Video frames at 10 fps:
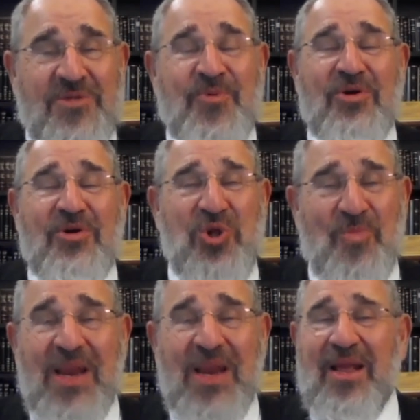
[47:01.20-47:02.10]
spiritual
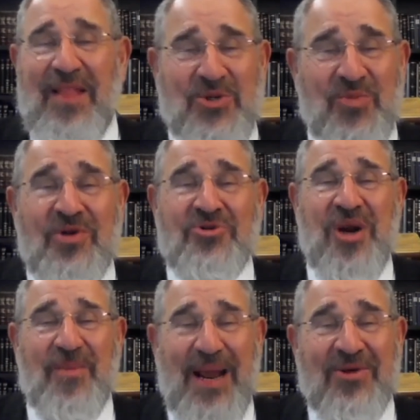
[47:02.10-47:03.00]
meaning. That's what Moshe
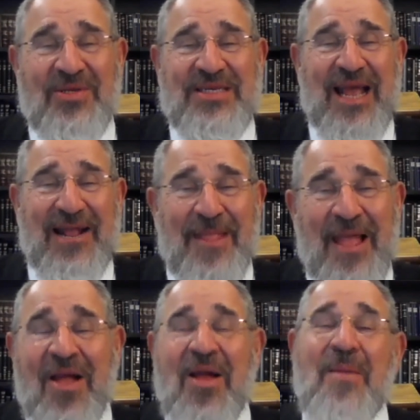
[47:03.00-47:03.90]
Rabbeinu is saying.
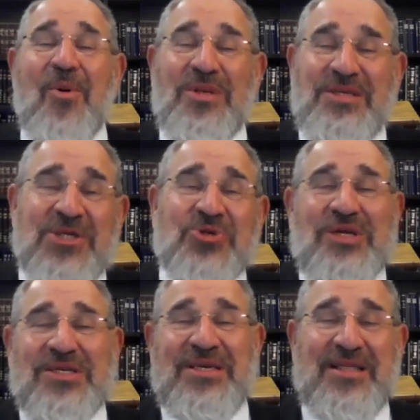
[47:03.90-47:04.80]
But what's
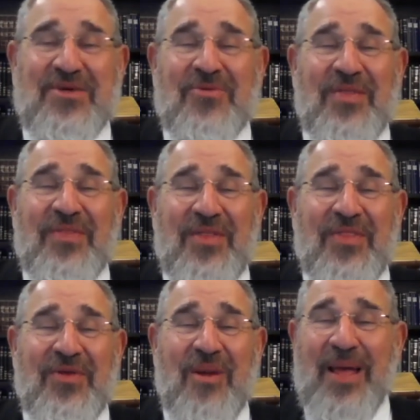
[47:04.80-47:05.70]
interesting in the
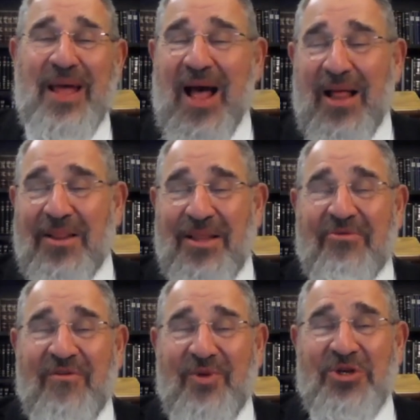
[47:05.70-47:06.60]
Ramchal, in
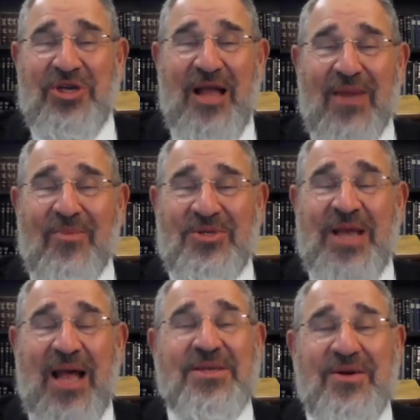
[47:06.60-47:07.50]
Rabbi Moshe Haim
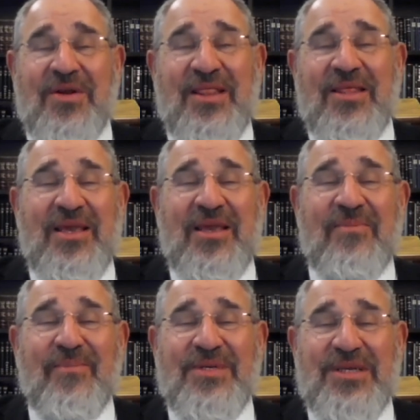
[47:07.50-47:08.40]
Luzzatto, in the
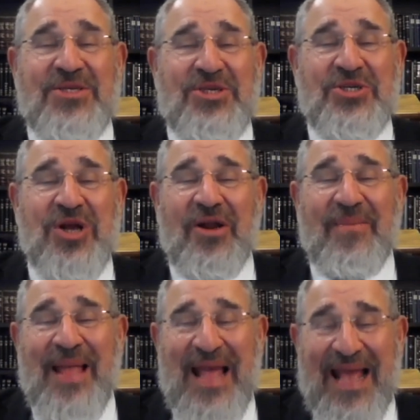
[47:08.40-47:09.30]
Mesillat
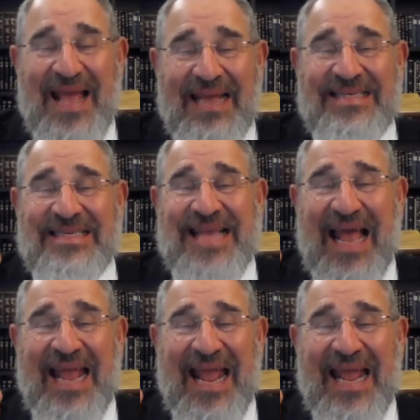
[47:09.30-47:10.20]
Yesharim, he is
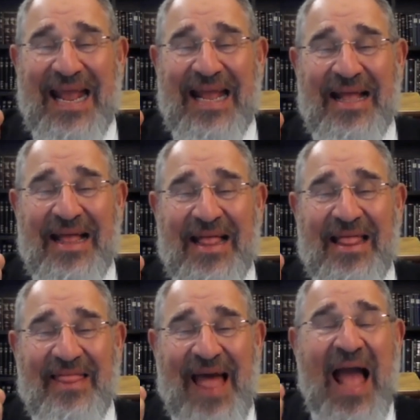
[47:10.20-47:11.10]
saying
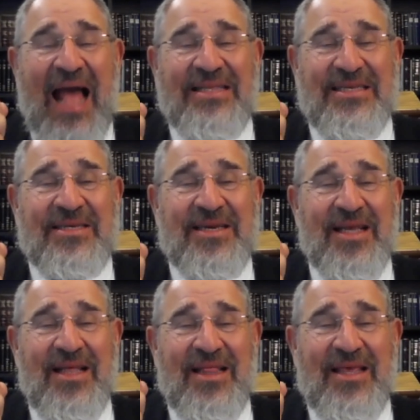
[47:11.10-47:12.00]
that
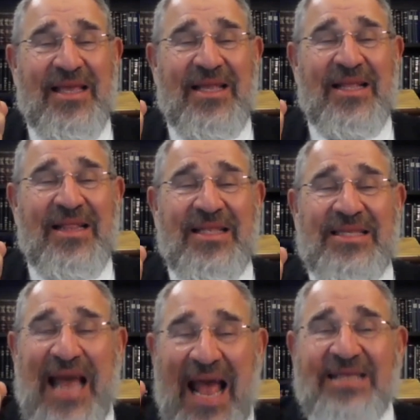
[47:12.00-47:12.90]
the
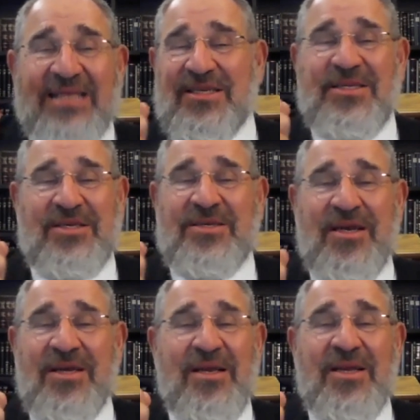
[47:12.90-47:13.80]
test
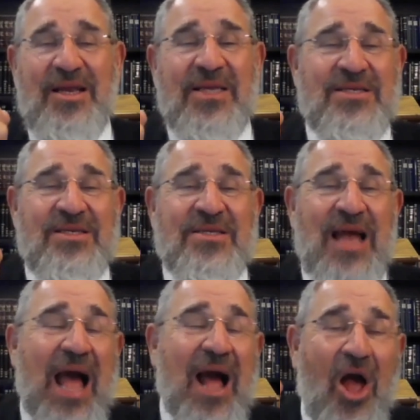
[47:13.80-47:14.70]
isn't
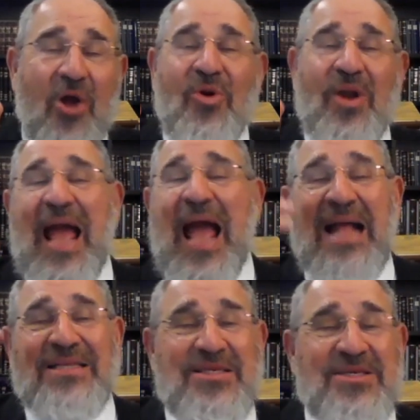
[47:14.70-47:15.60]
only
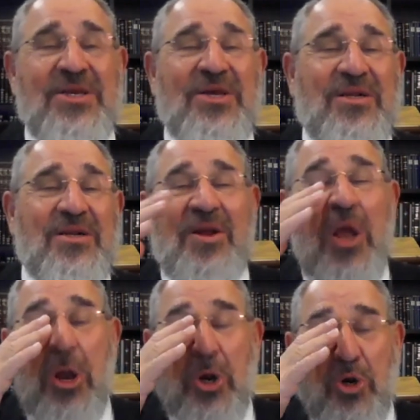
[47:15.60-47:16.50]
at certain
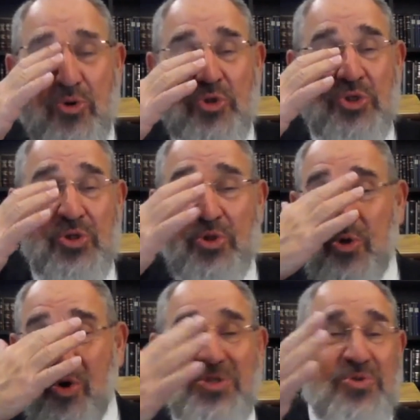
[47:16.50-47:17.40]
crucial
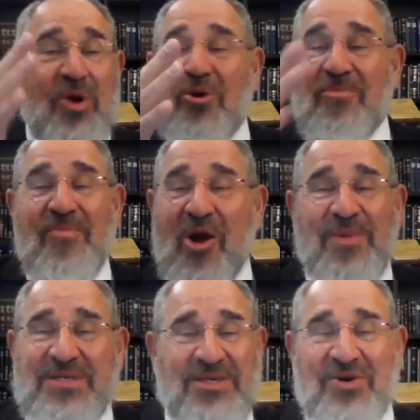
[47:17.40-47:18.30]
crossroad
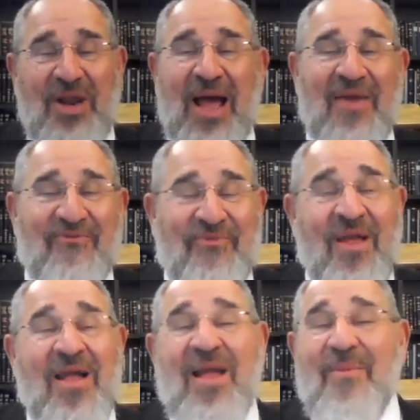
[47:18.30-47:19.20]
moments in your life,
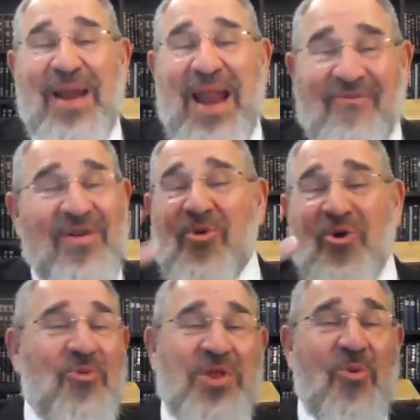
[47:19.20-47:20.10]
but every
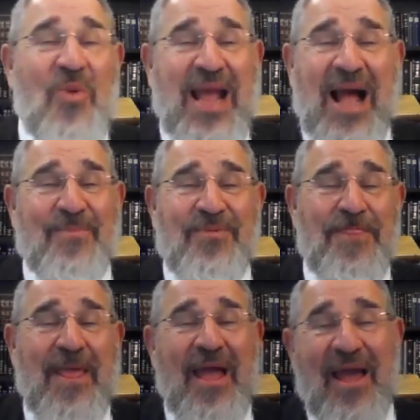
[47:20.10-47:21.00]
morning when you wake up,
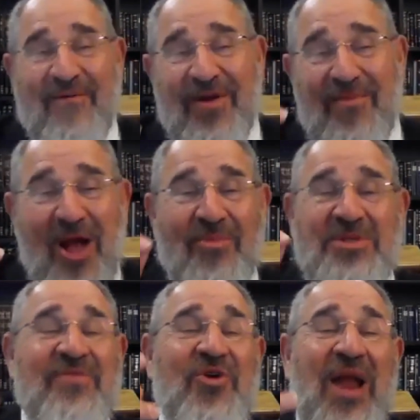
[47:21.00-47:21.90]
every
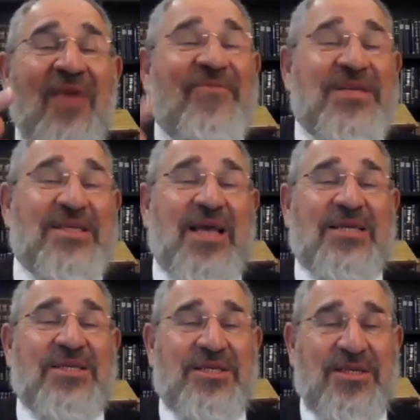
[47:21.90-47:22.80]
moment of your life is a
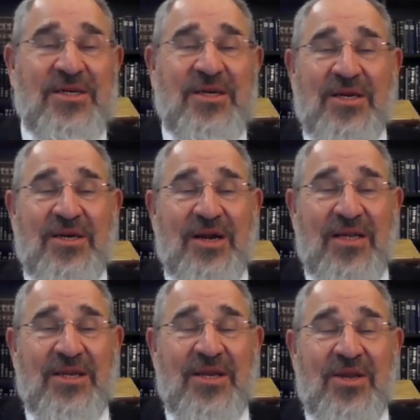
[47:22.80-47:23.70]
test,
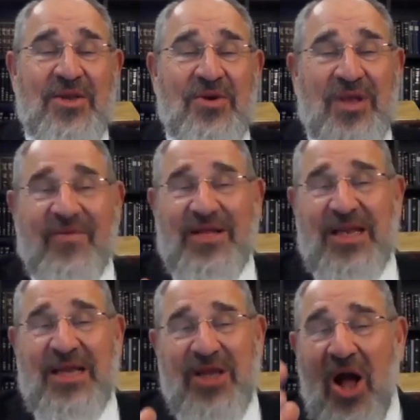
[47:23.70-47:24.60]
right? You're given a
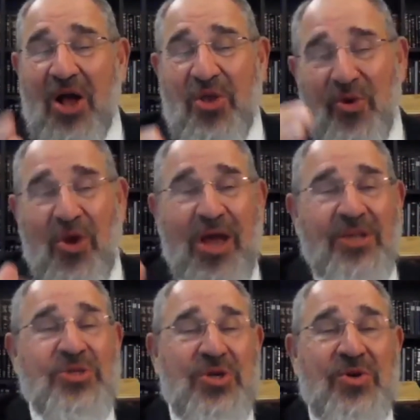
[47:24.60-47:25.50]
test. Are you
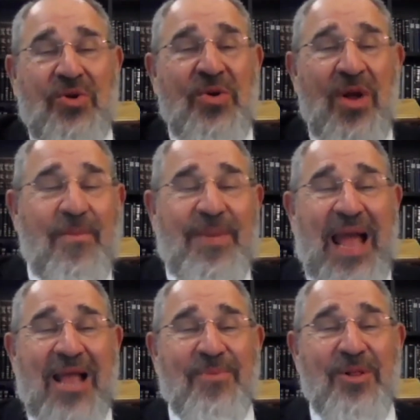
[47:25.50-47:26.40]
going to be
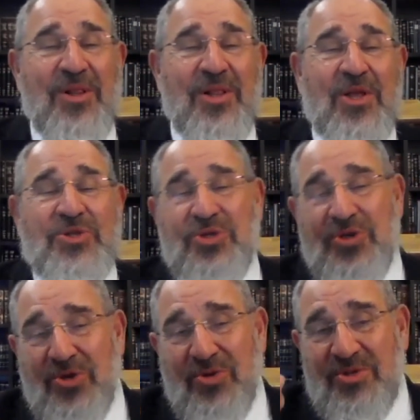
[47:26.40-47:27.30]
able to
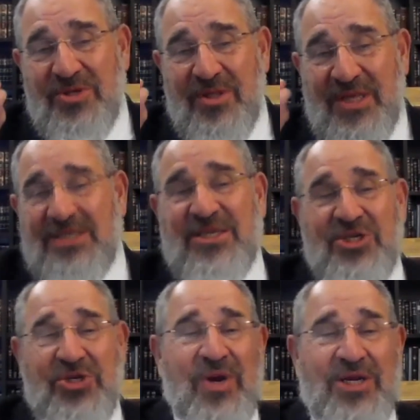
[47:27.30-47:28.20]
use this
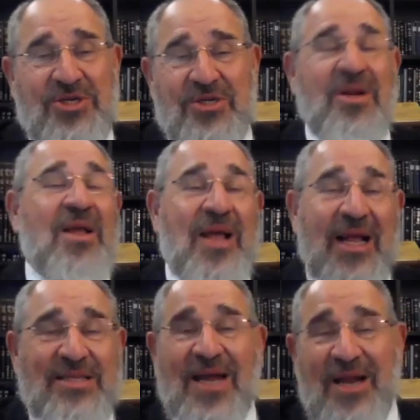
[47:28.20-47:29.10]
situation?
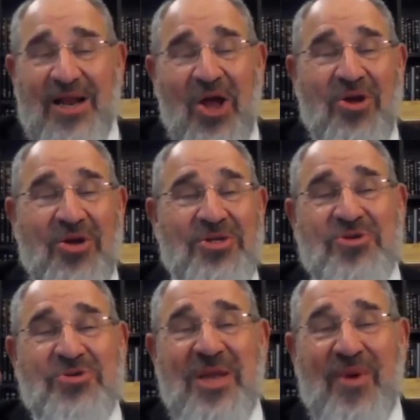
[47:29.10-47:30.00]
At 10 o'clock on
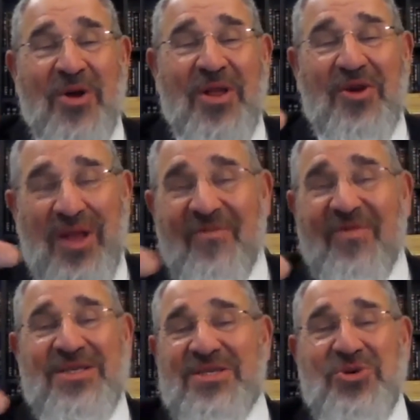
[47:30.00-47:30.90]
Tuesday morning, you're given
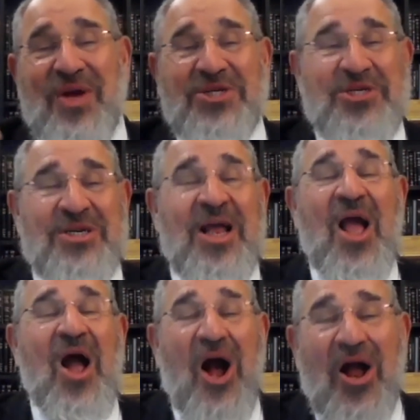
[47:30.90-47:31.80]
a situation.
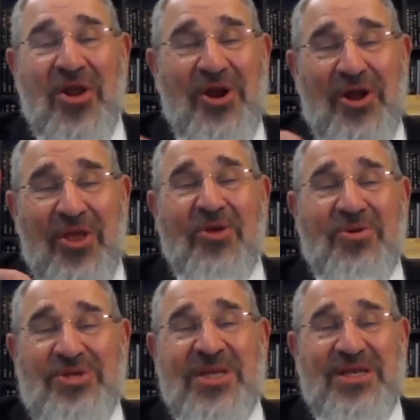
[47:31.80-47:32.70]
Are you going to
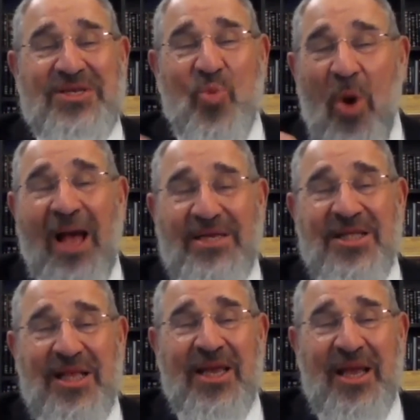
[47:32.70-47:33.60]
use this
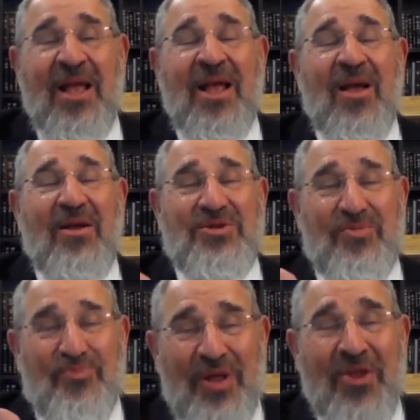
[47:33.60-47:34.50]
wisely to
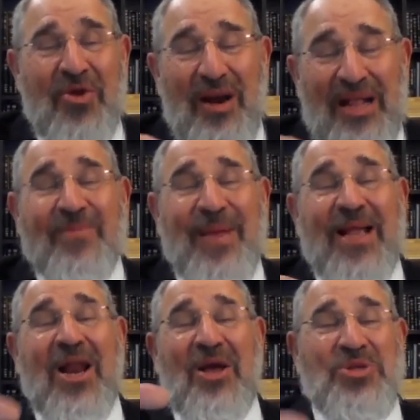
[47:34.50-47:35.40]
bring you a little bit
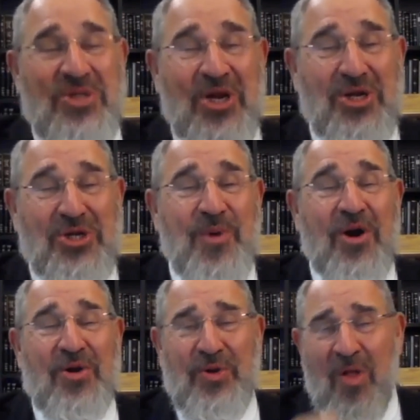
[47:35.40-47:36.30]
closer to HaKadosh
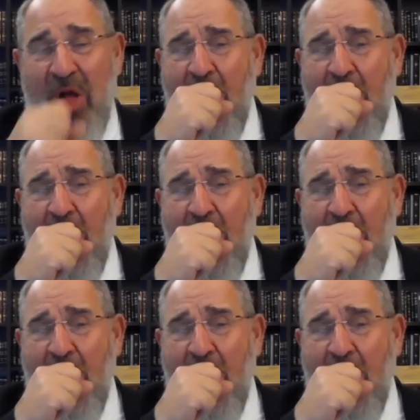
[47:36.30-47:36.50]
Baruch Hu